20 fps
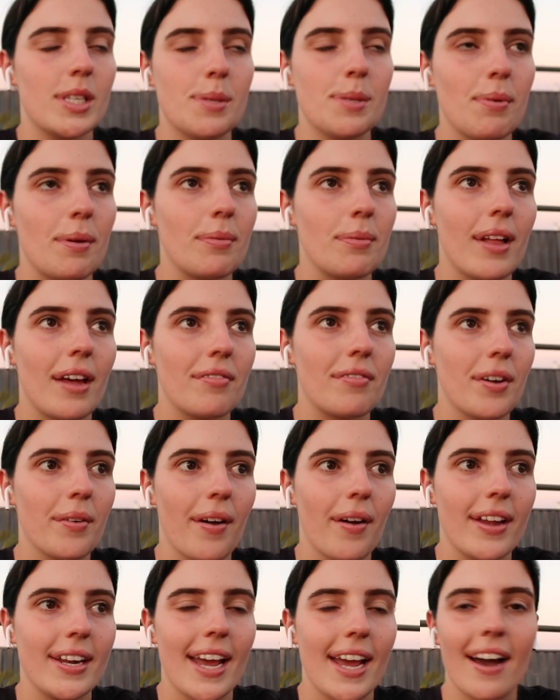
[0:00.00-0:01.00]
people
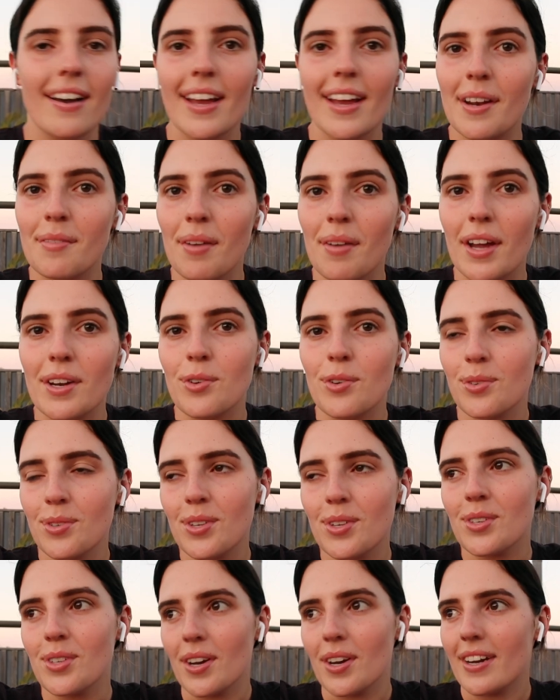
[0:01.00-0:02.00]
everywhere now, and I
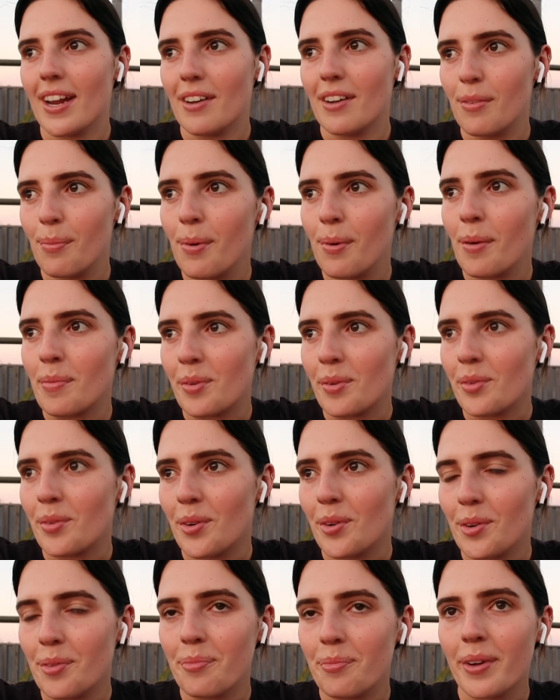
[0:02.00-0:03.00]
also don't have a proper
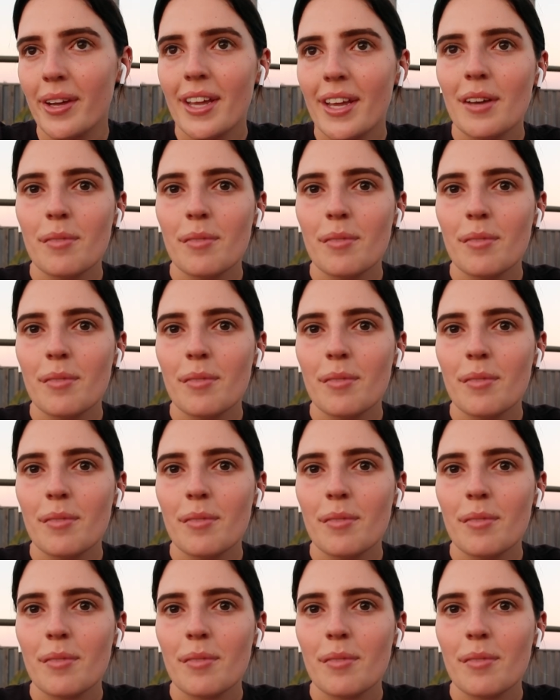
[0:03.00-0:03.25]
room.